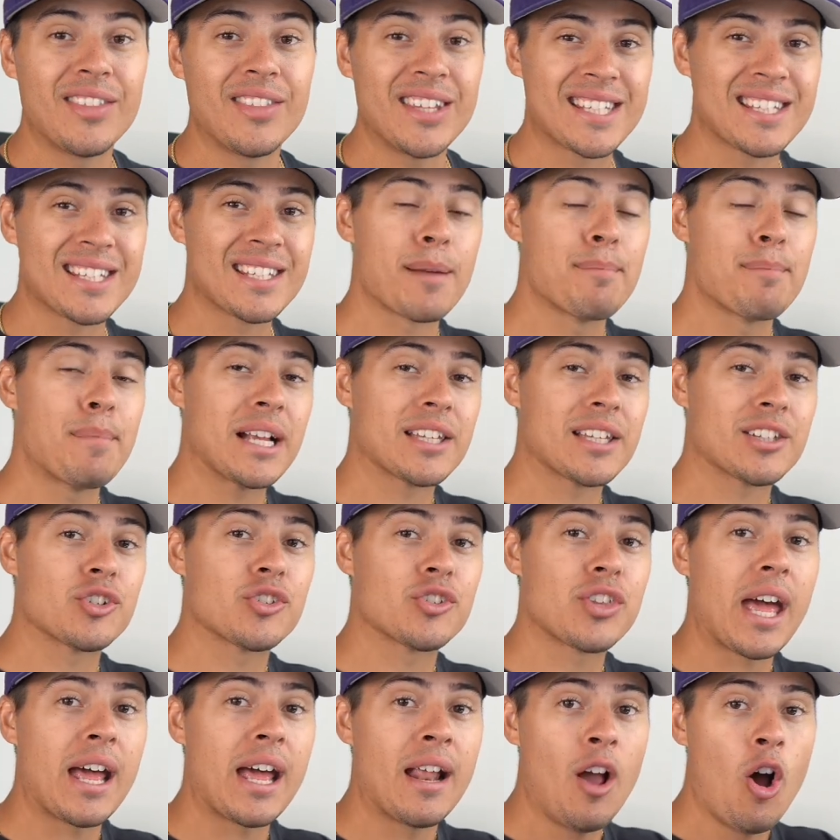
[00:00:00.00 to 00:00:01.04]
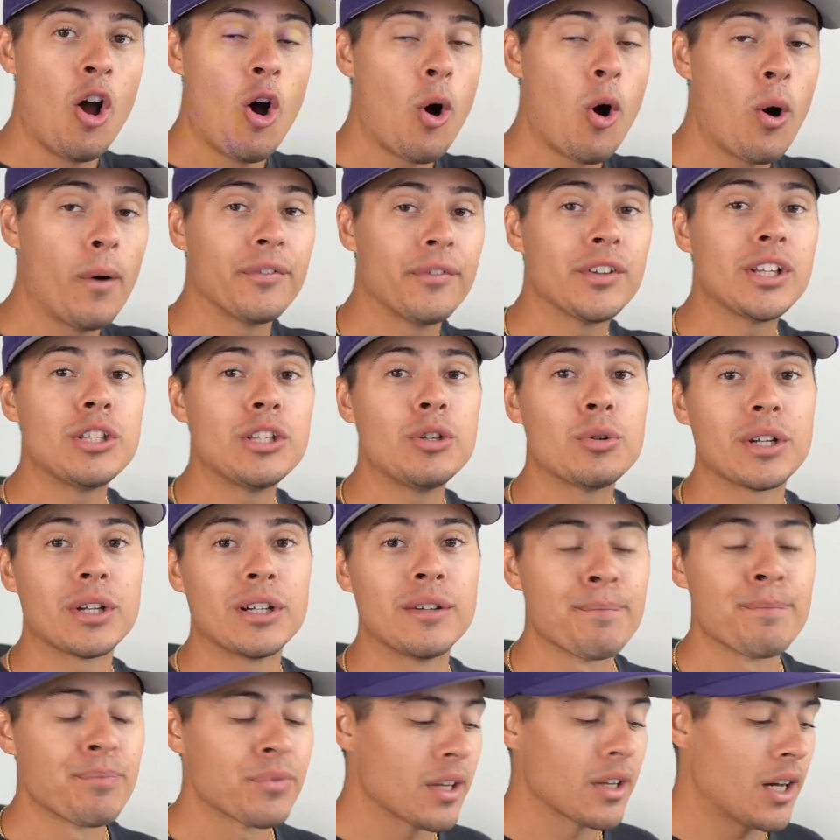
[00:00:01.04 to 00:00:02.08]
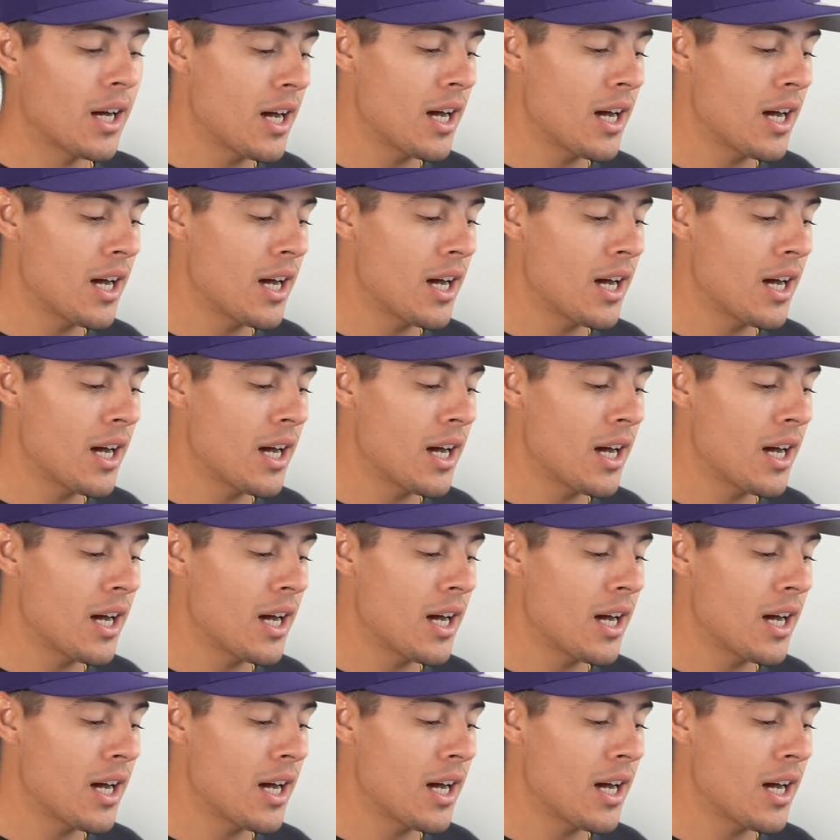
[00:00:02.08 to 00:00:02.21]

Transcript: And this is a message that hopefully you can